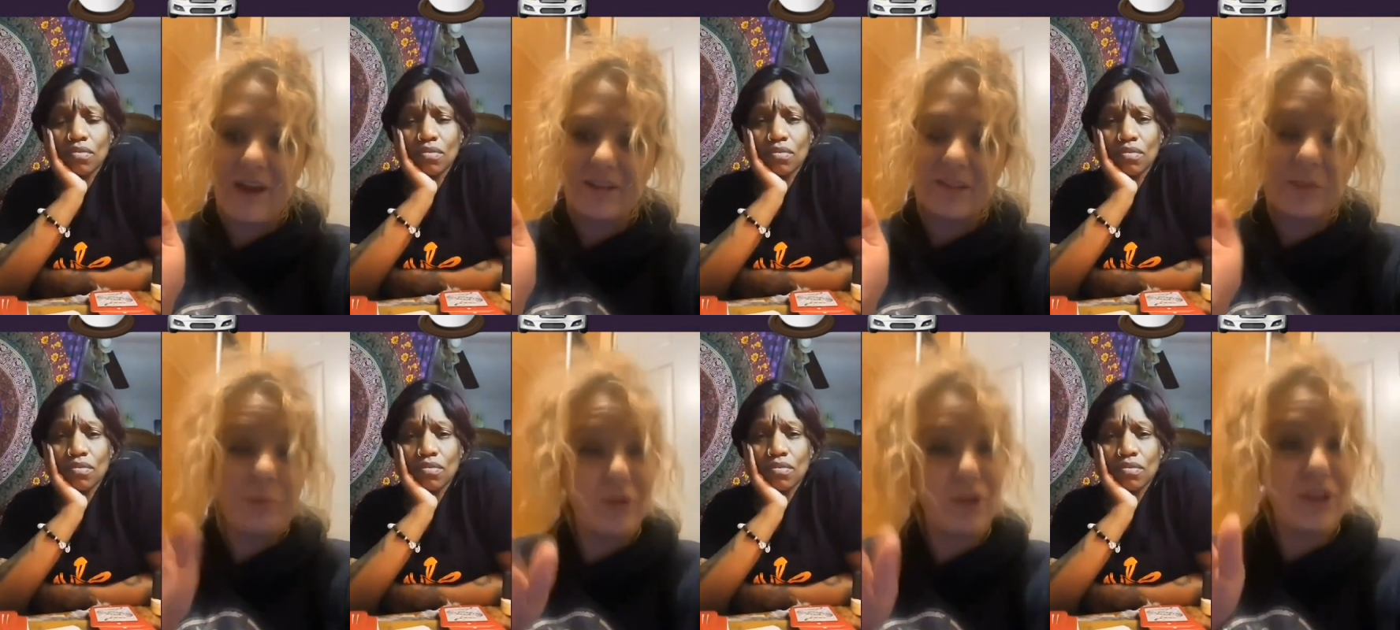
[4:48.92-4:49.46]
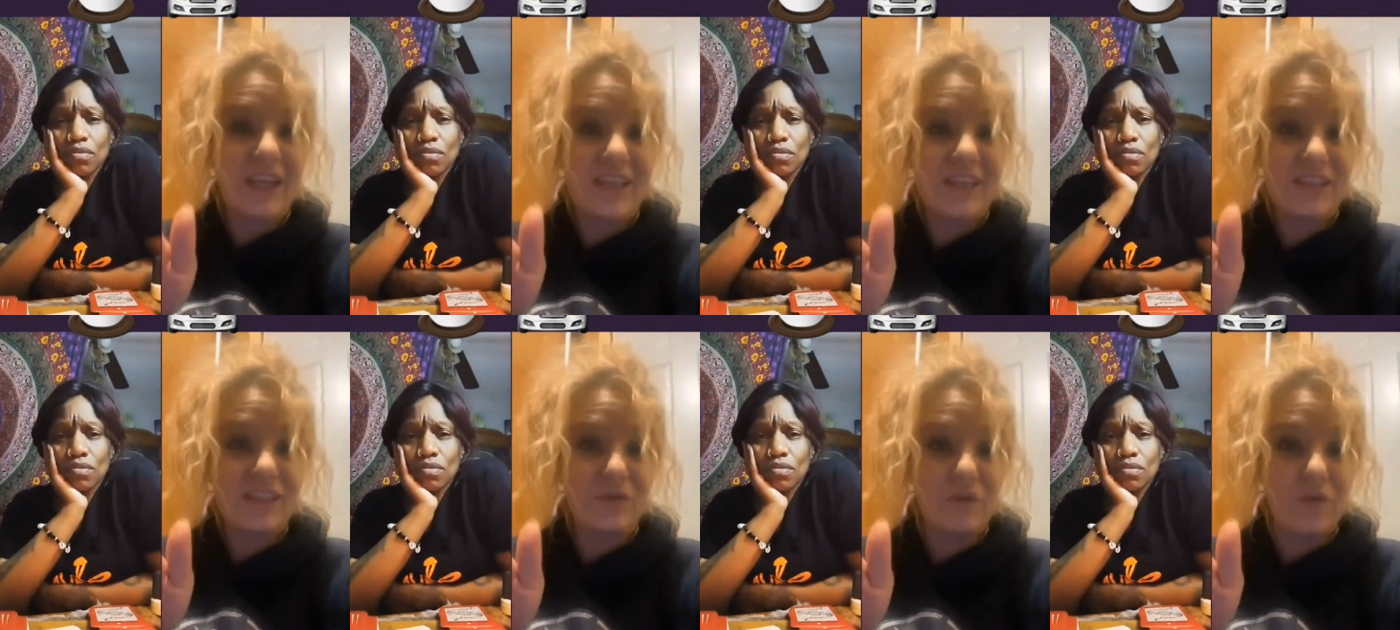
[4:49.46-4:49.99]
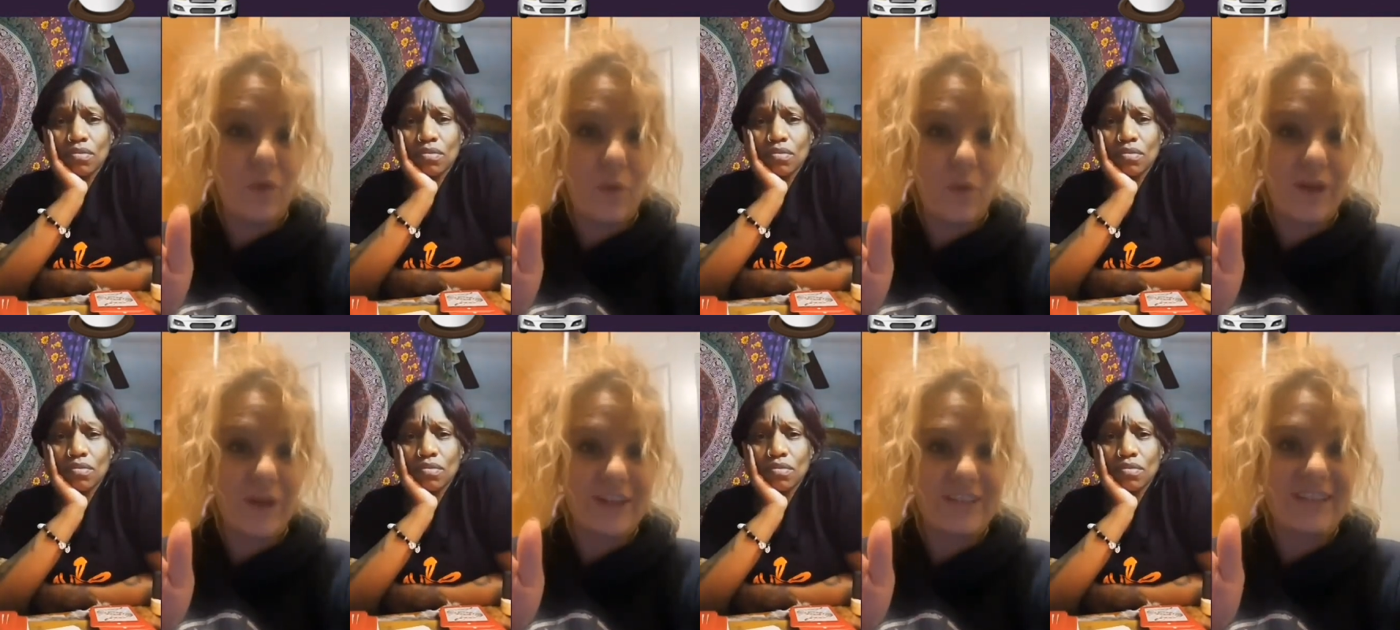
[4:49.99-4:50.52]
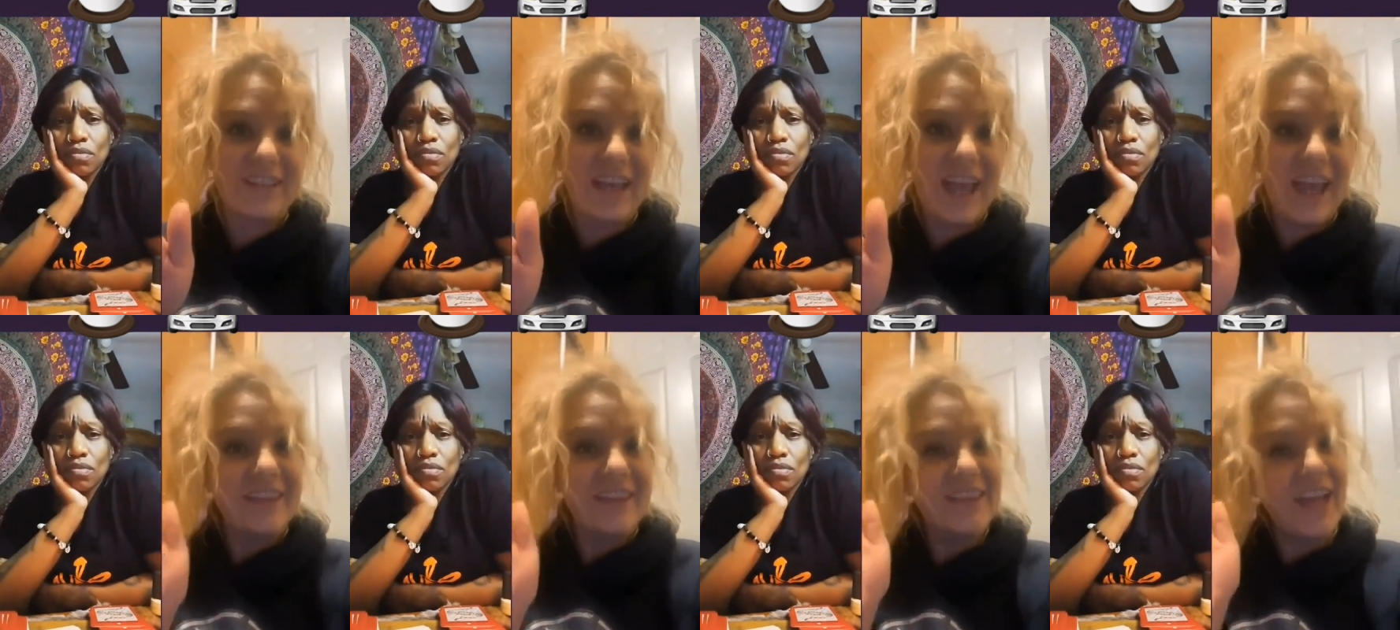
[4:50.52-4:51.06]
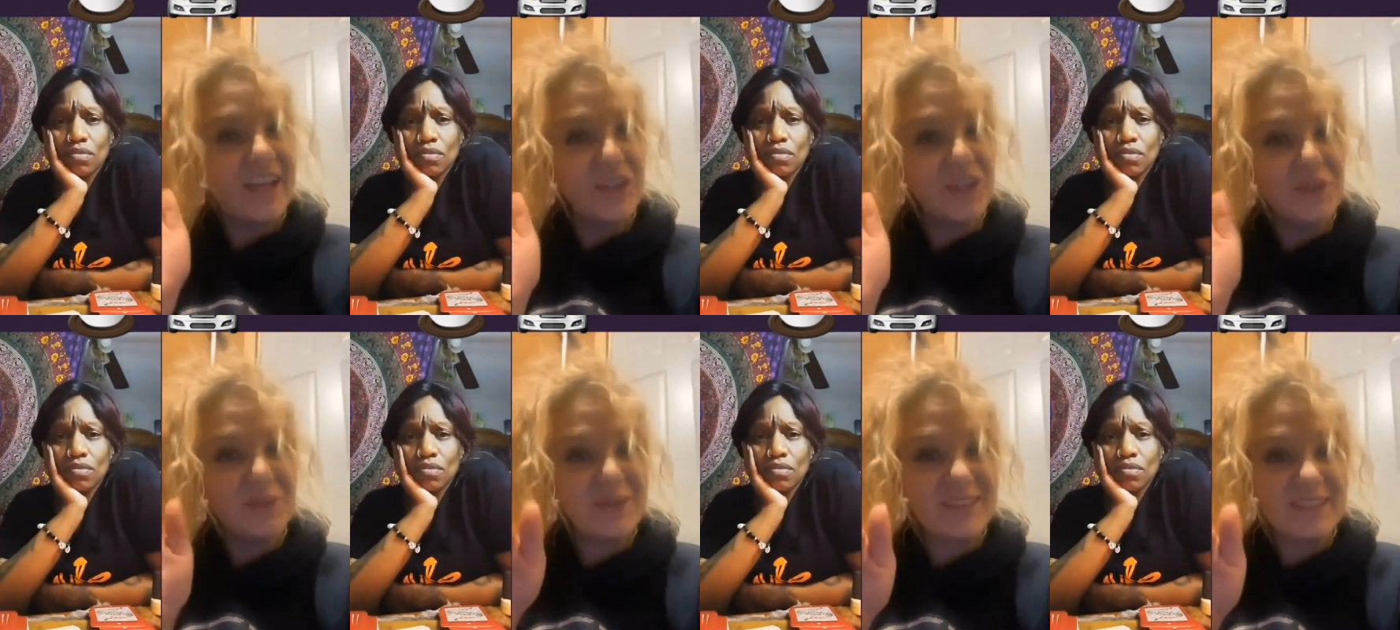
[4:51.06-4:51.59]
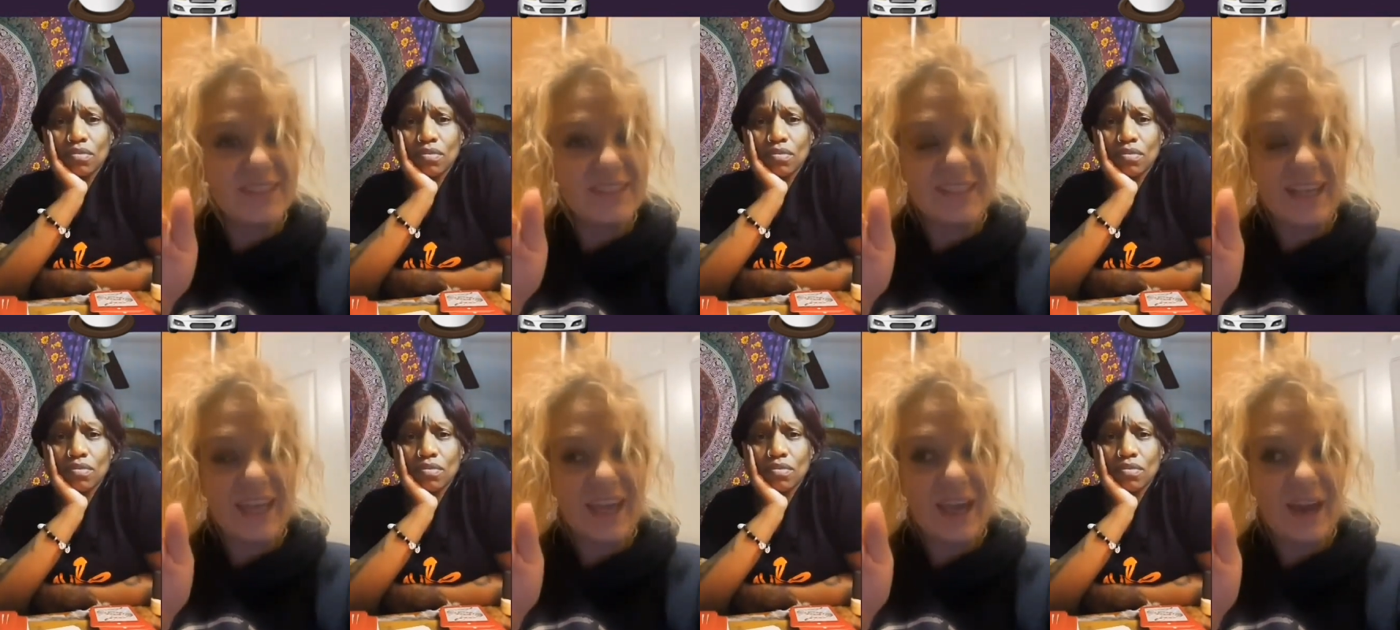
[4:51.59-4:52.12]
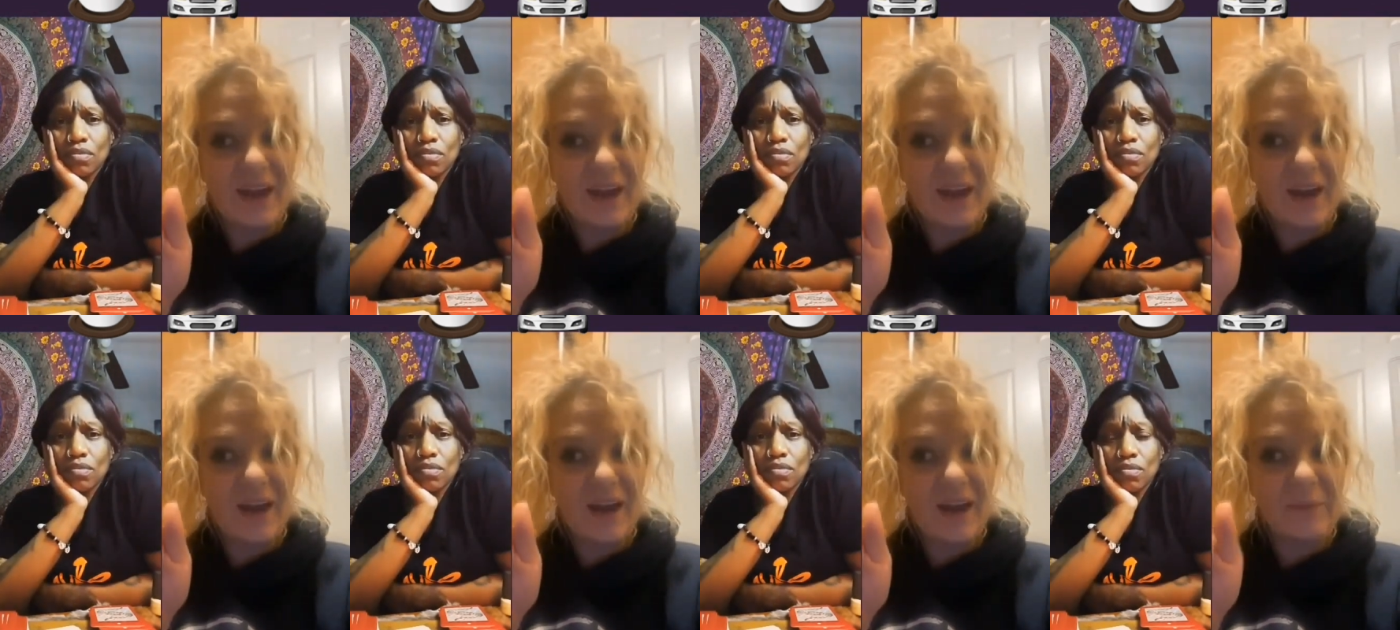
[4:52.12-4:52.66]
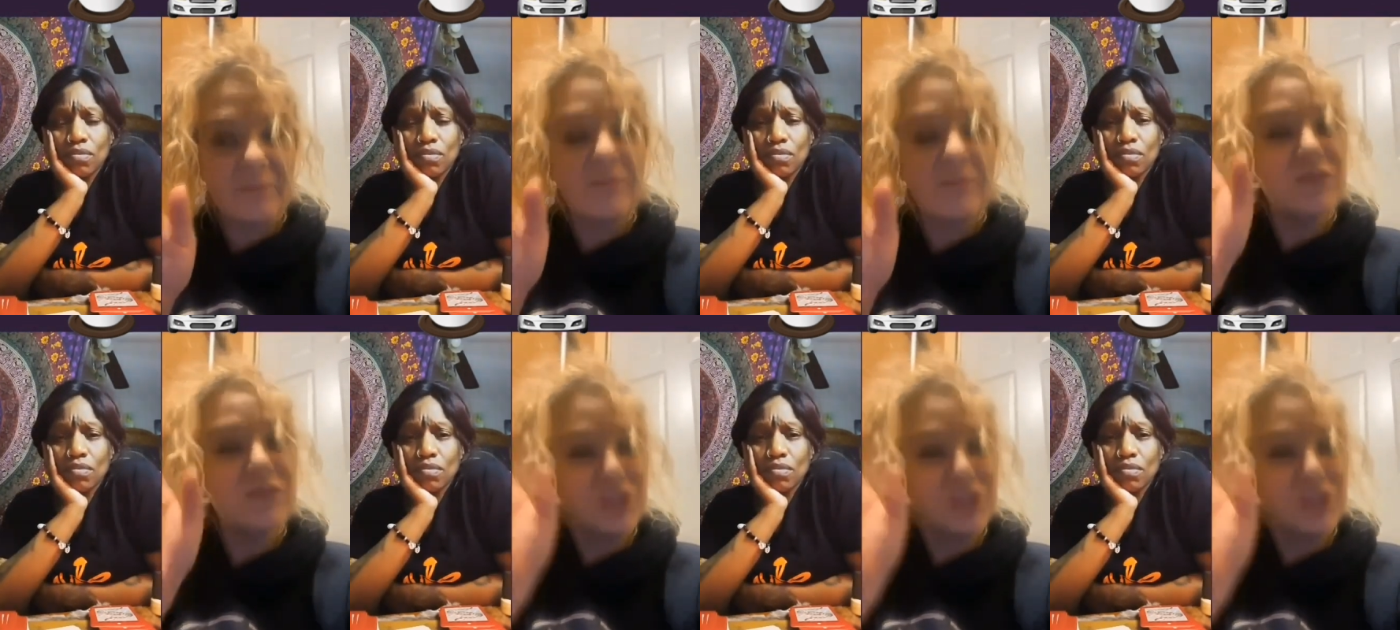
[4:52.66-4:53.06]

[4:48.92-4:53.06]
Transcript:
Speaker 1: on the police force that used to date. Um,